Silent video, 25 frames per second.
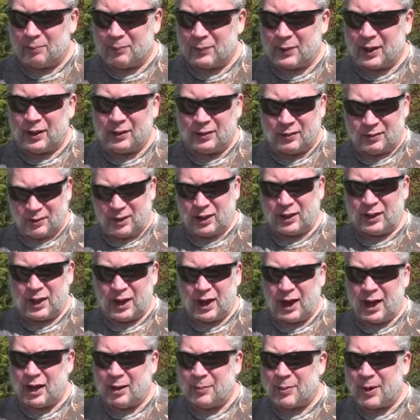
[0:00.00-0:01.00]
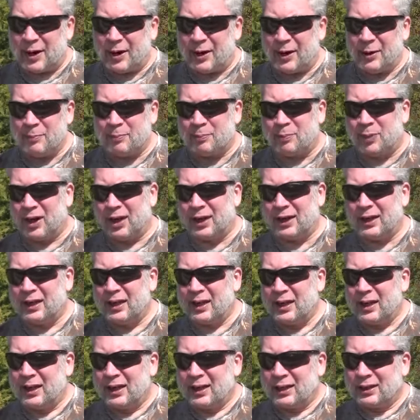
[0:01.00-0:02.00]
than the Nannyberry, but
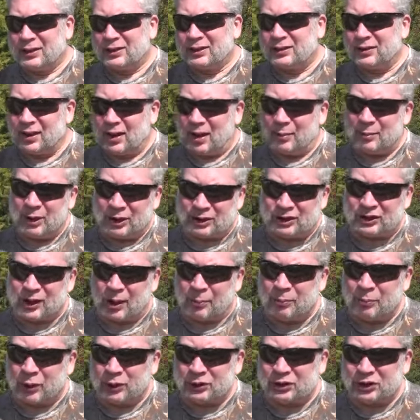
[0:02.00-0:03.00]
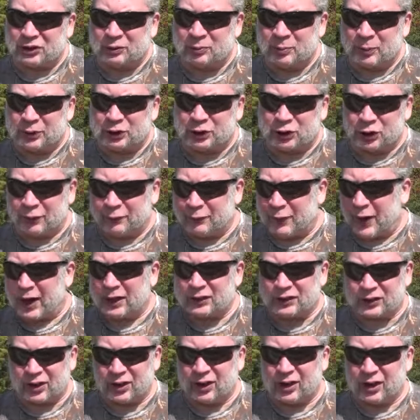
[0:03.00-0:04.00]
I mean, some bushes mature
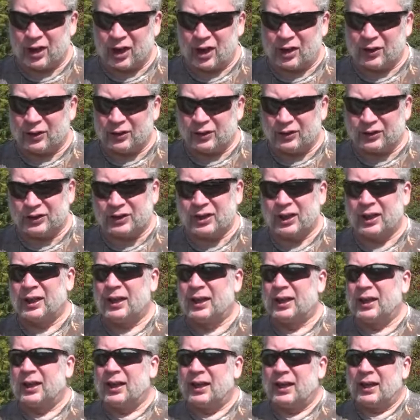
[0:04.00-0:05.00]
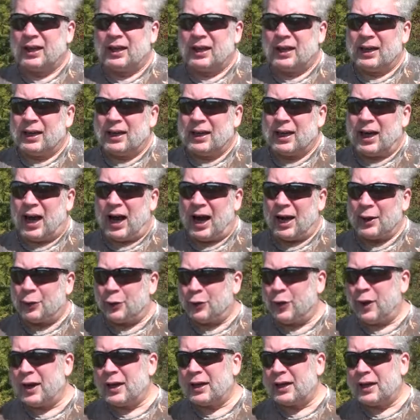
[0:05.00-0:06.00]
faster than others. I
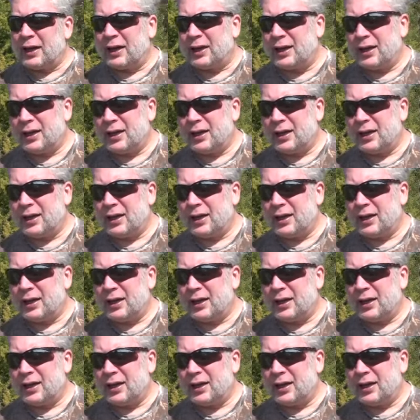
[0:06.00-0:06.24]
think